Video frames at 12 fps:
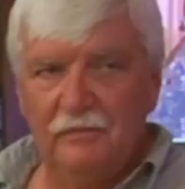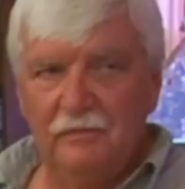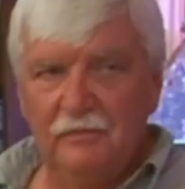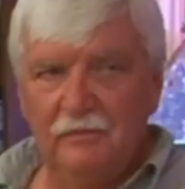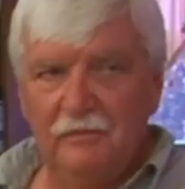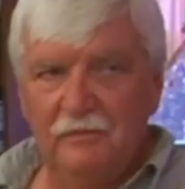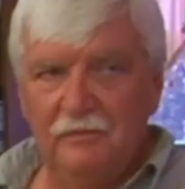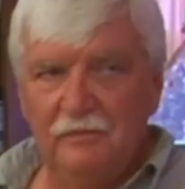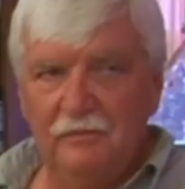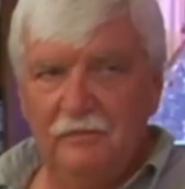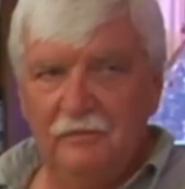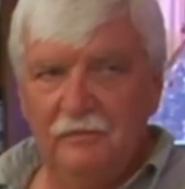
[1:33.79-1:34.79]

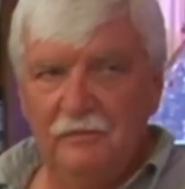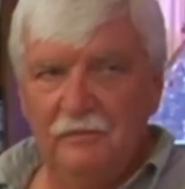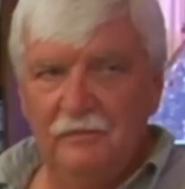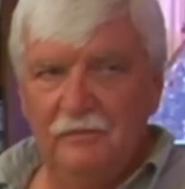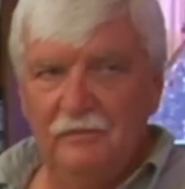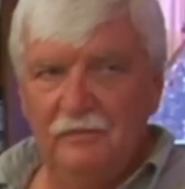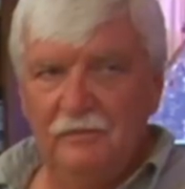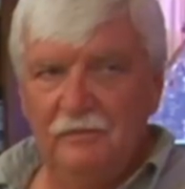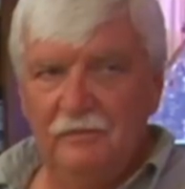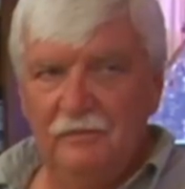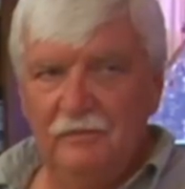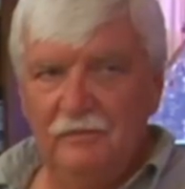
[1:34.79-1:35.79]

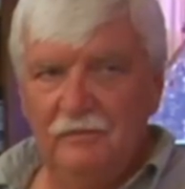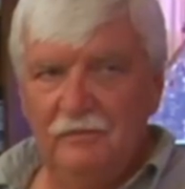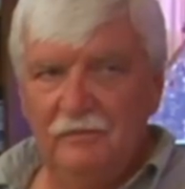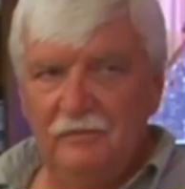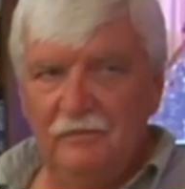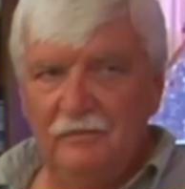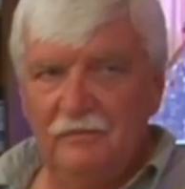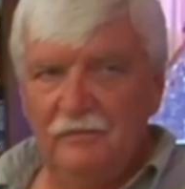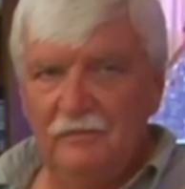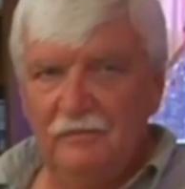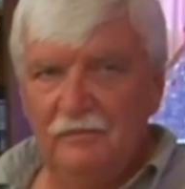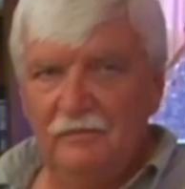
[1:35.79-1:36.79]

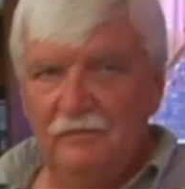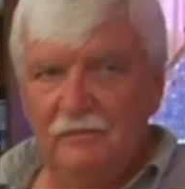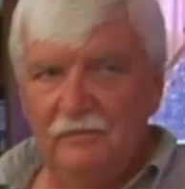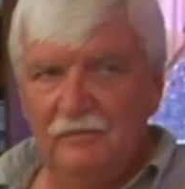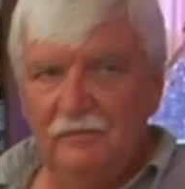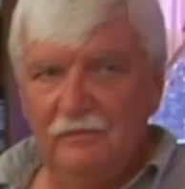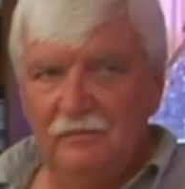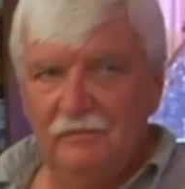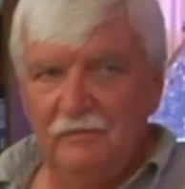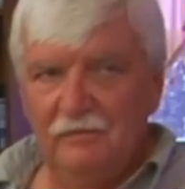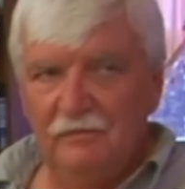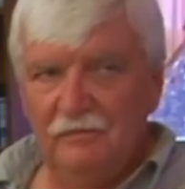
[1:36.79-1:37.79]

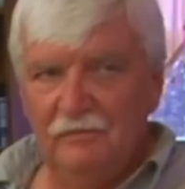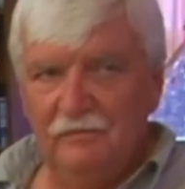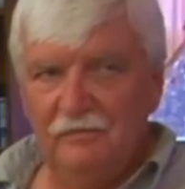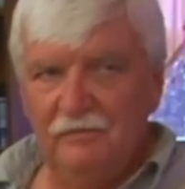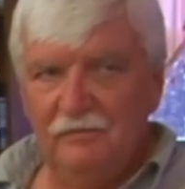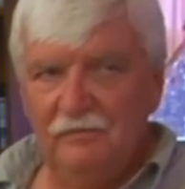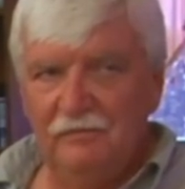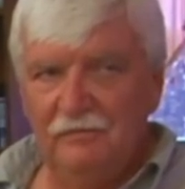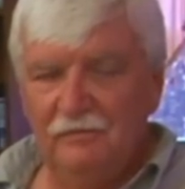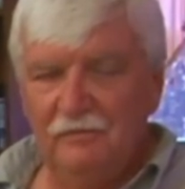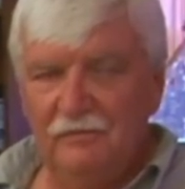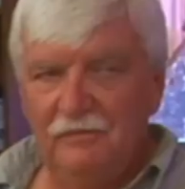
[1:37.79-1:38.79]

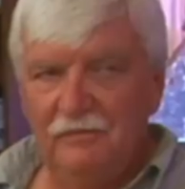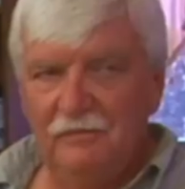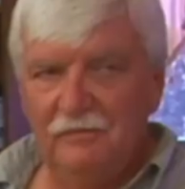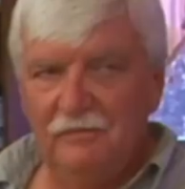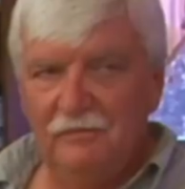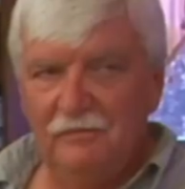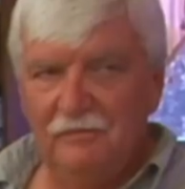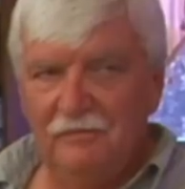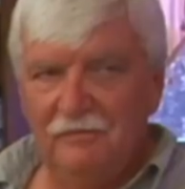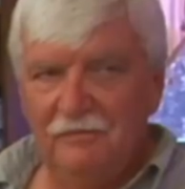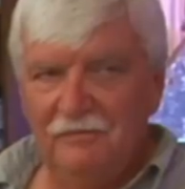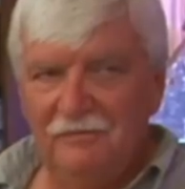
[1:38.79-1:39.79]

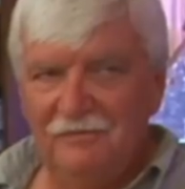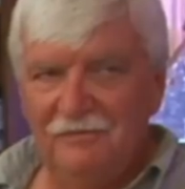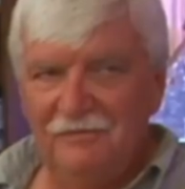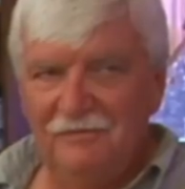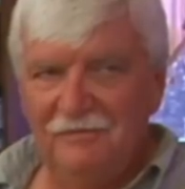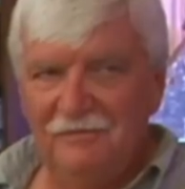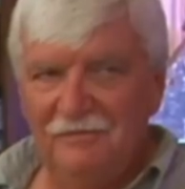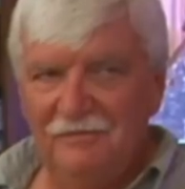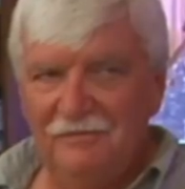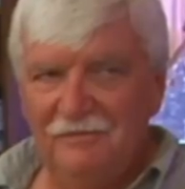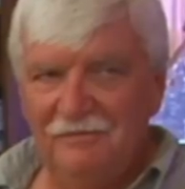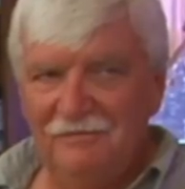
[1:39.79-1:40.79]

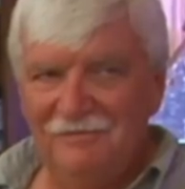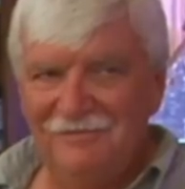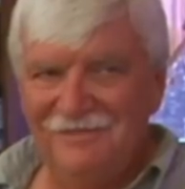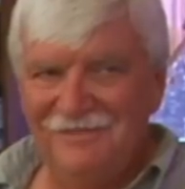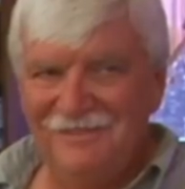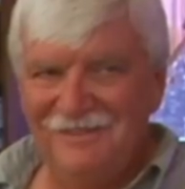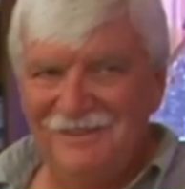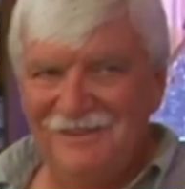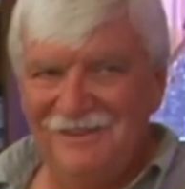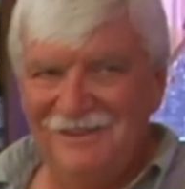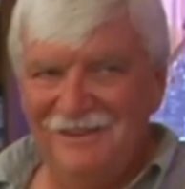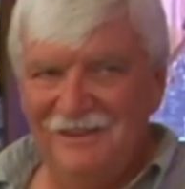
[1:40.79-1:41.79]
(silent)